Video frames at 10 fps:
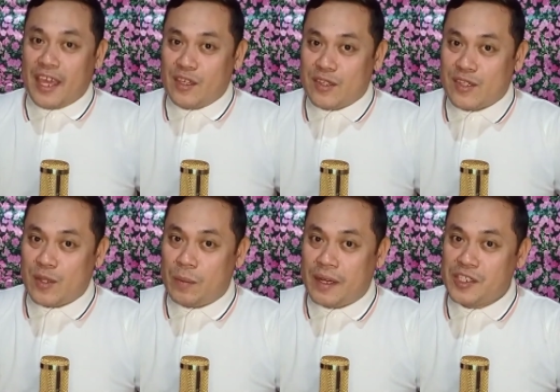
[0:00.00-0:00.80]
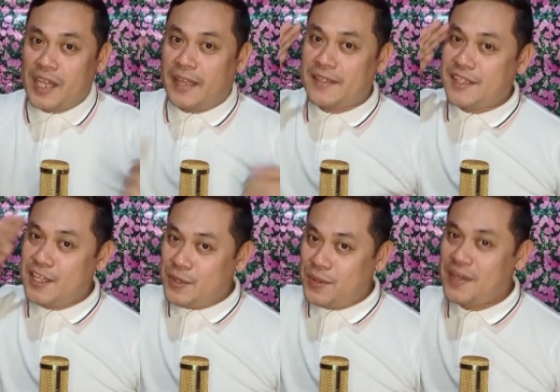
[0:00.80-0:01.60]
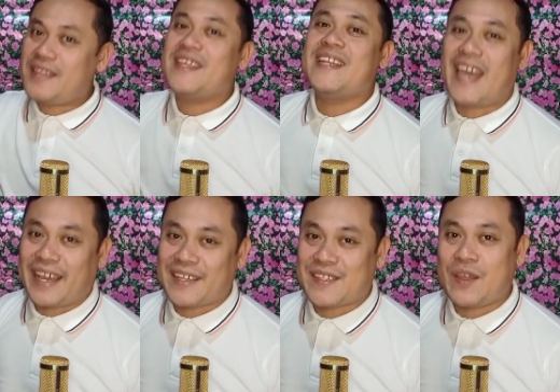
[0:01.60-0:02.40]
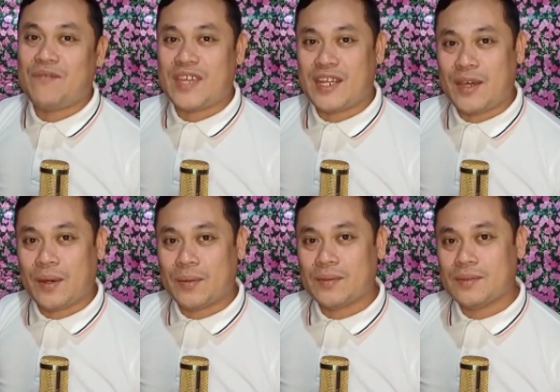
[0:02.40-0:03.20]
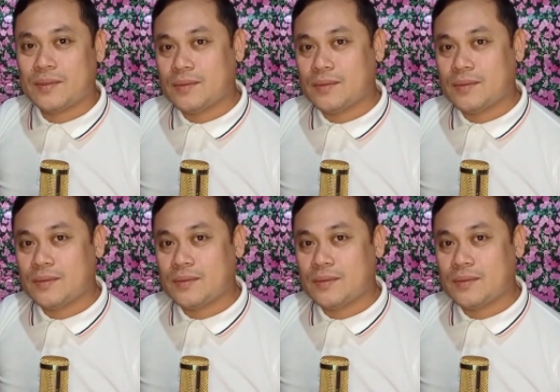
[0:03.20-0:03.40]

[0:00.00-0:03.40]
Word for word: Thank you so much and see you in the next video.